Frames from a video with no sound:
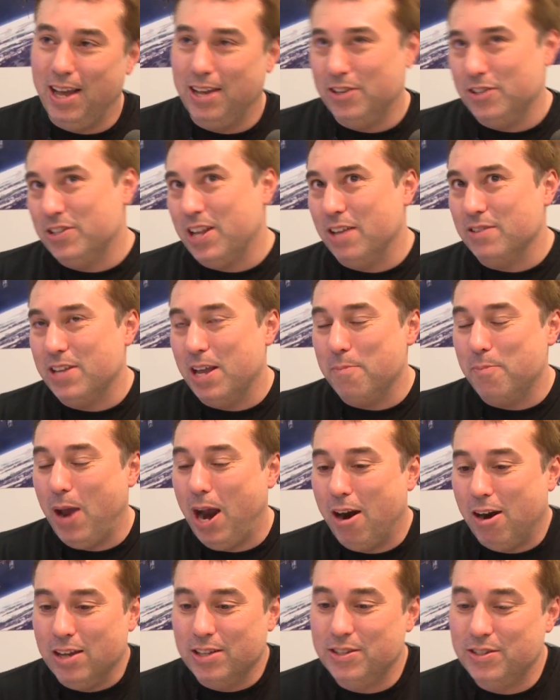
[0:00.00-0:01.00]
just outside
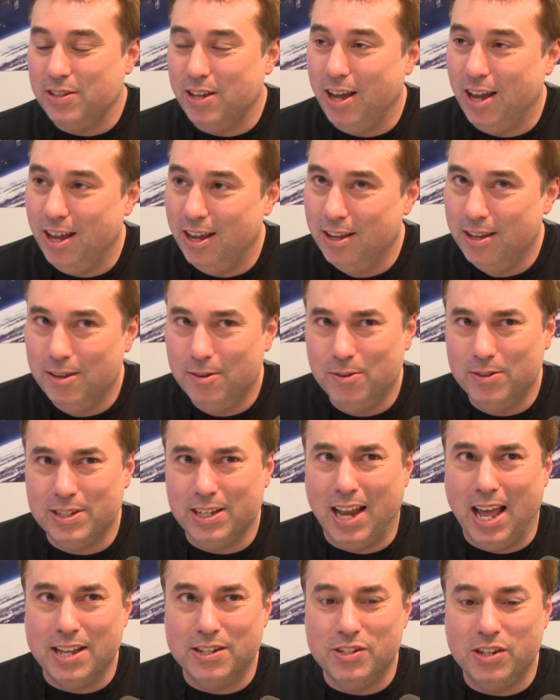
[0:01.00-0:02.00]
Paris. Was it
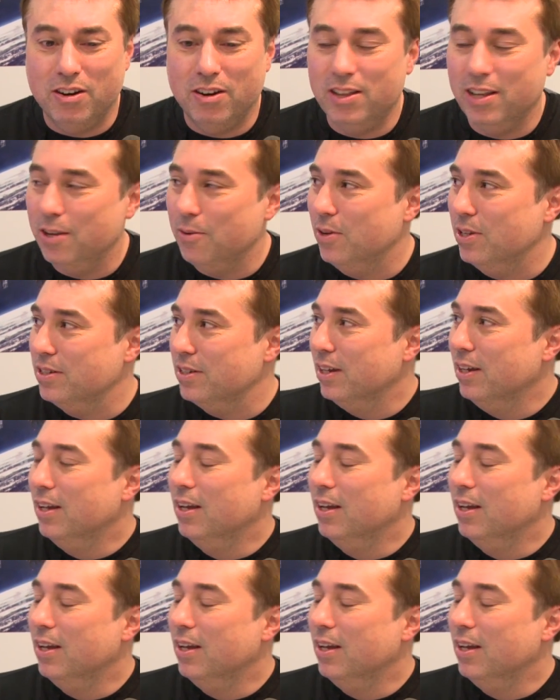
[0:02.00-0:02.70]
last year? I think it was.